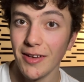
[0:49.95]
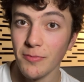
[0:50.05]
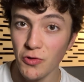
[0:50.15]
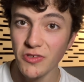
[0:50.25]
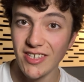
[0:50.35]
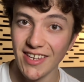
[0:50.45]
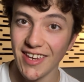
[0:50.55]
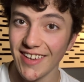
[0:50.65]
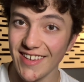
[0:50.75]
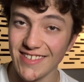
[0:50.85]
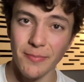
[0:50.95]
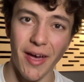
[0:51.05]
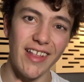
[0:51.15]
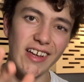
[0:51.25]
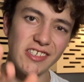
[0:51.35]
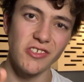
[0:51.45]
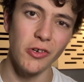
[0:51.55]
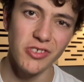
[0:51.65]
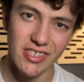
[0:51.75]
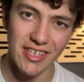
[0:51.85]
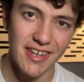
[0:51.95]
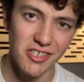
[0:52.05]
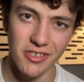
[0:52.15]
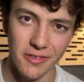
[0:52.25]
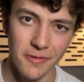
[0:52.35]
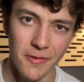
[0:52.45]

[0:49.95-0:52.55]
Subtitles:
Music is about association.